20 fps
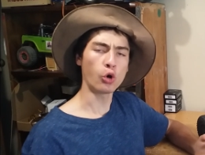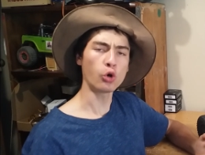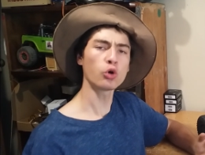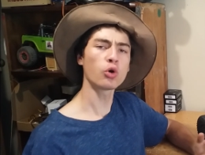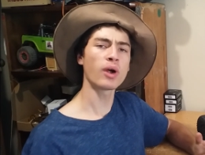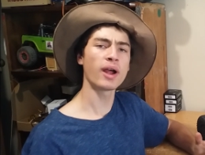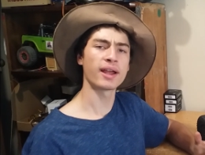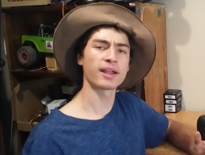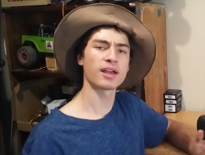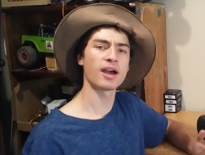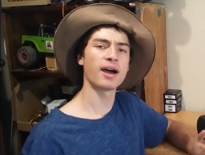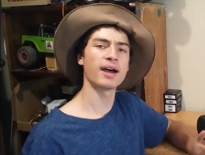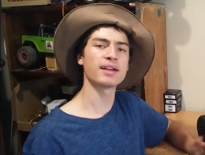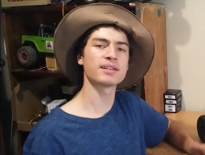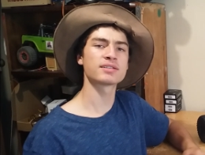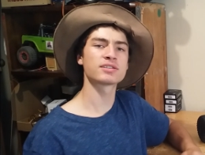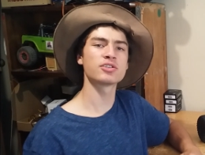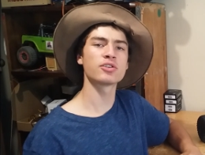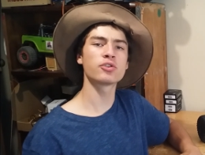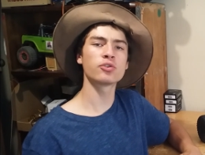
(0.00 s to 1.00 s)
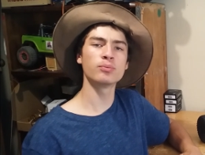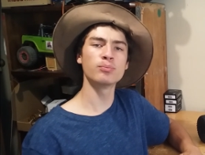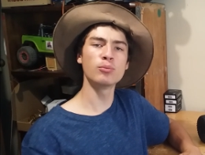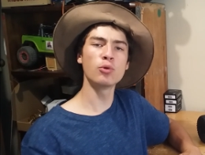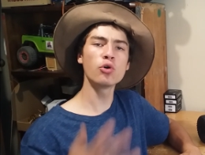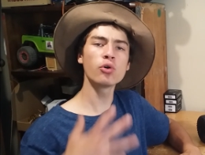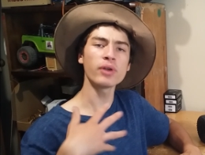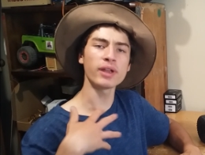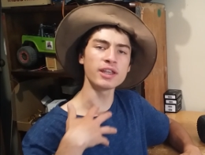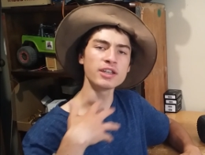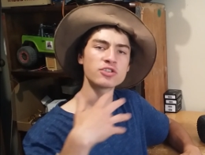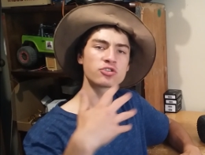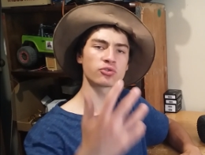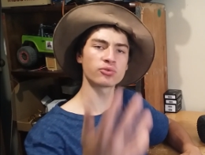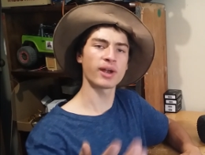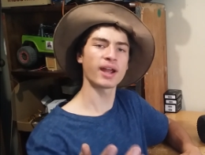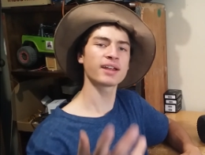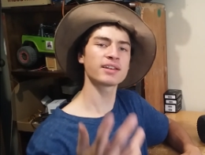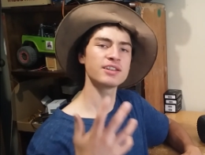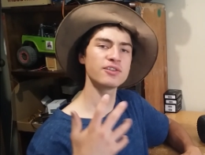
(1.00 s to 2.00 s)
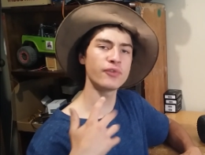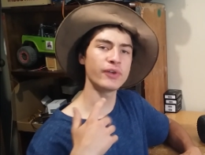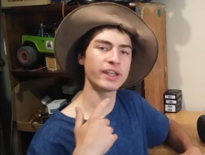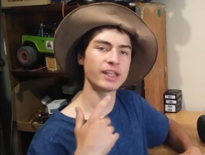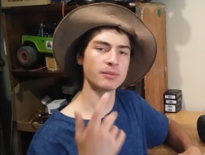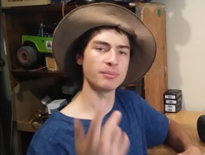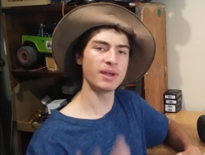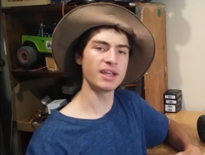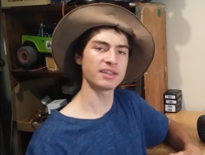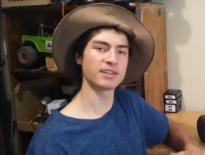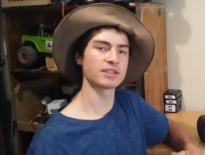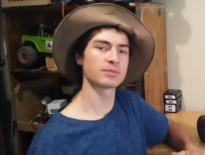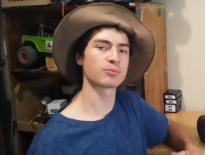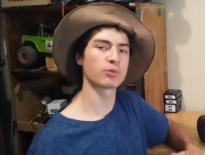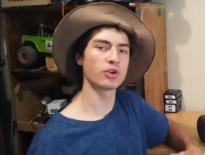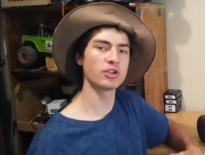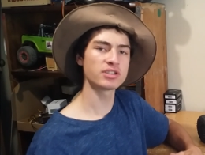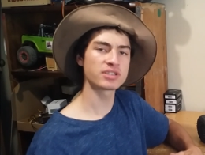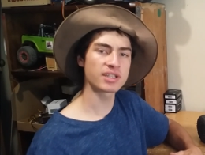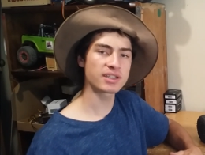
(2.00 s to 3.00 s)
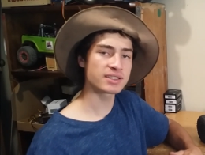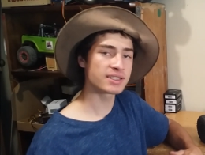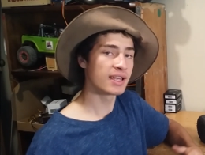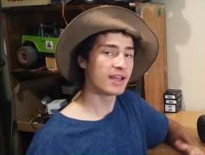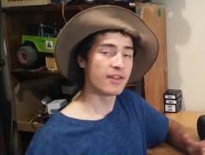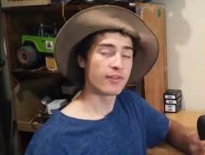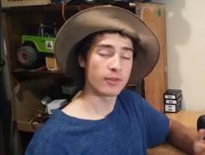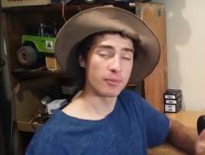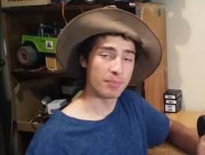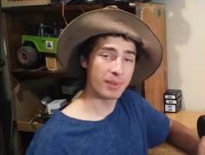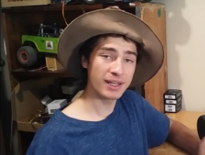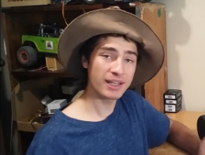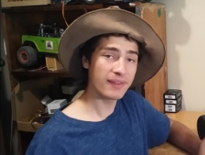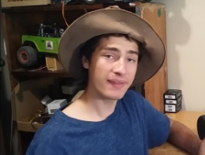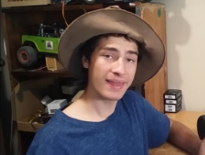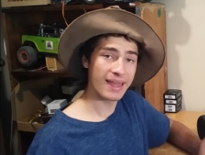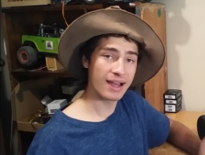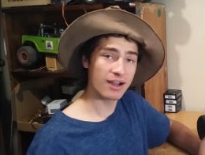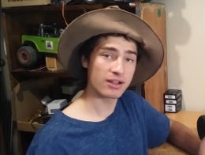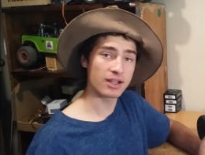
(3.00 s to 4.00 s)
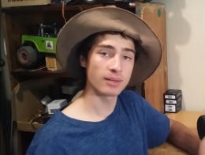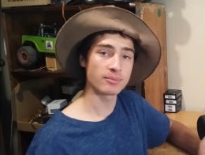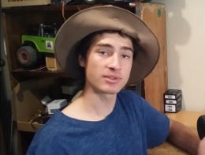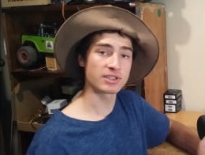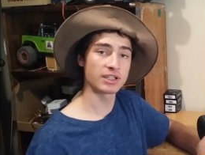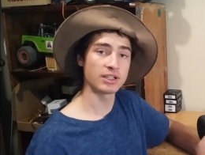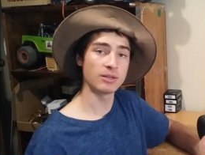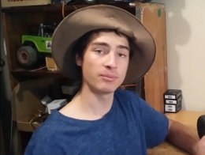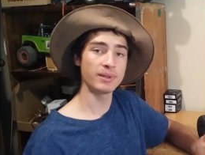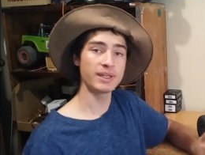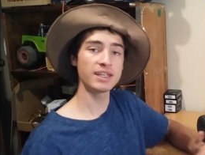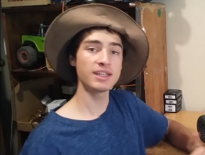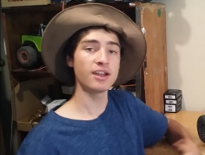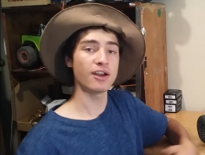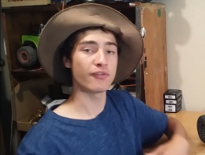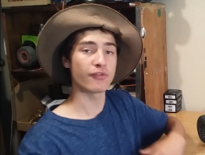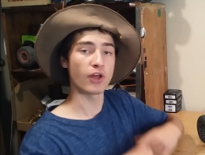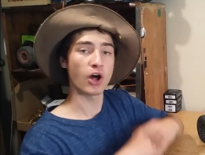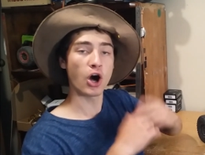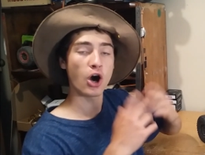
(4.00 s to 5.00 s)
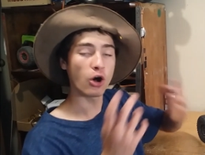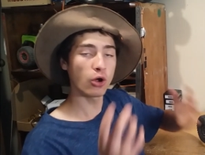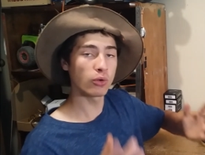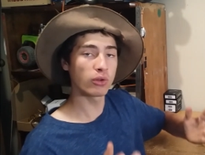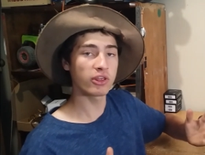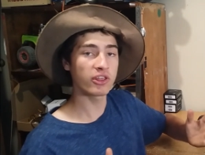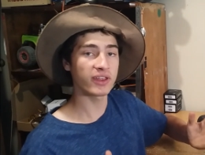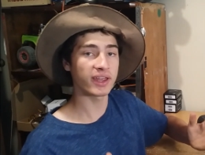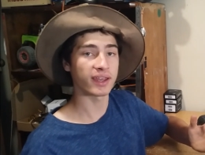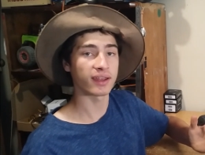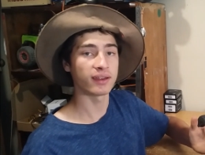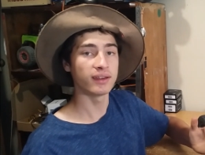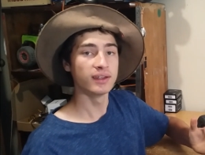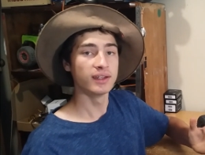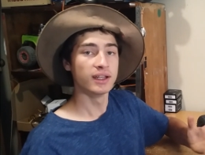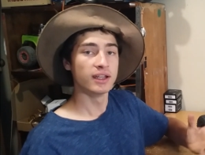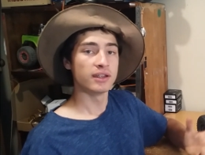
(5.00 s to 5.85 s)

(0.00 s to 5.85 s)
Alright guys, so the more interactive we can make this process, the better the outcome's going to be of the whole thing.